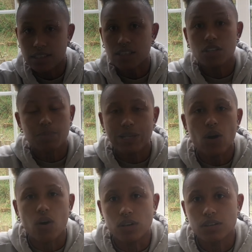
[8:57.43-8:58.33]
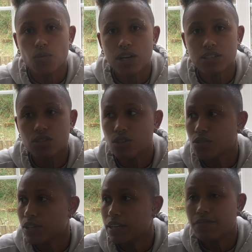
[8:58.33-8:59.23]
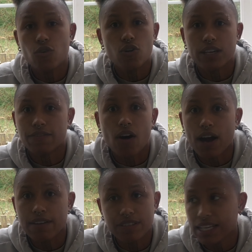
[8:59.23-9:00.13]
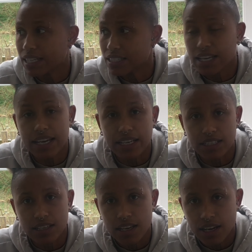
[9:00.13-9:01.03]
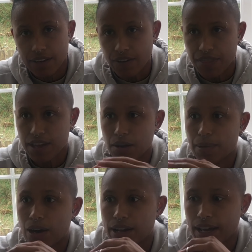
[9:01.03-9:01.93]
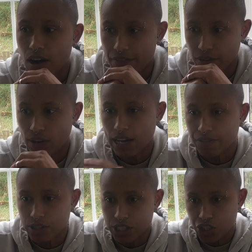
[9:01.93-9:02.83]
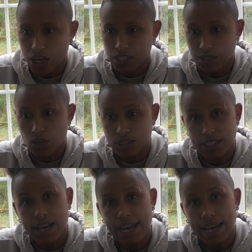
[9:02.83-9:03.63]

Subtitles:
could be long. 1, 2, 3, 4, 5, 6 years. If I think about it, I feel like I've only just got to that